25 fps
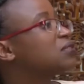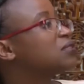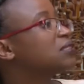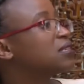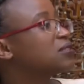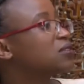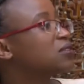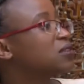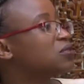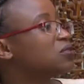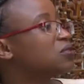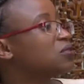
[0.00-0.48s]

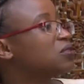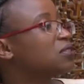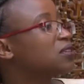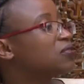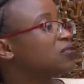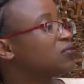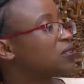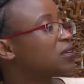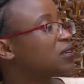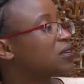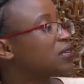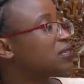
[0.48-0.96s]
there's also
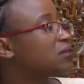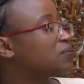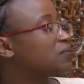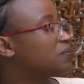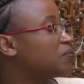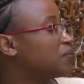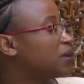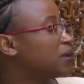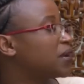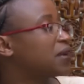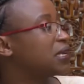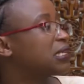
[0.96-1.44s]
different
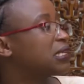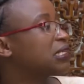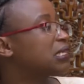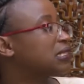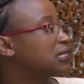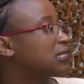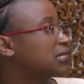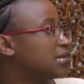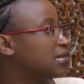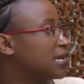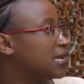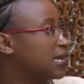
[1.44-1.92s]
parenting
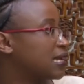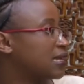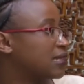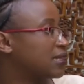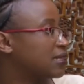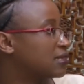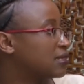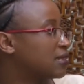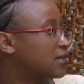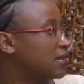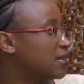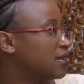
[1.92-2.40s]

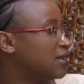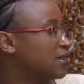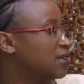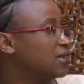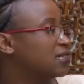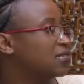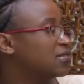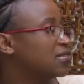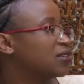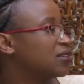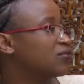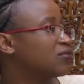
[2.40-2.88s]
styles.
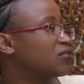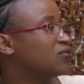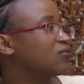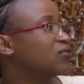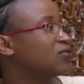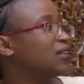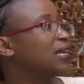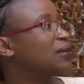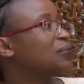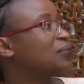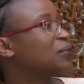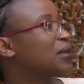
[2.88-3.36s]
So if you
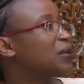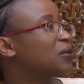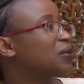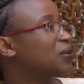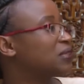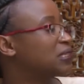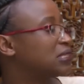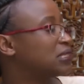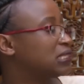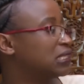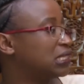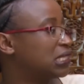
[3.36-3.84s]
feel like we're
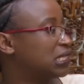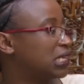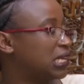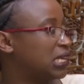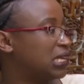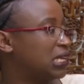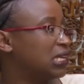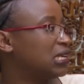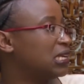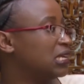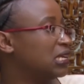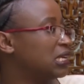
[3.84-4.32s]
not
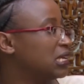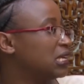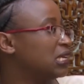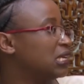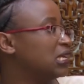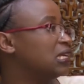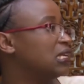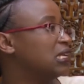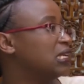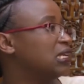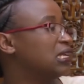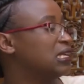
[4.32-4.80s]

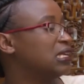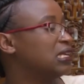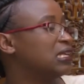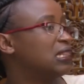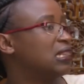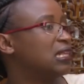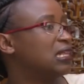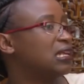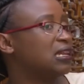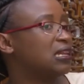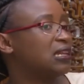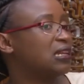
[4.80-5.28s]

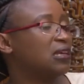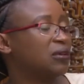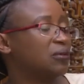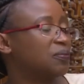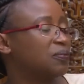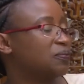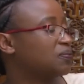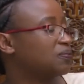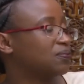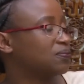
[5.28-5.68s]
gelling, then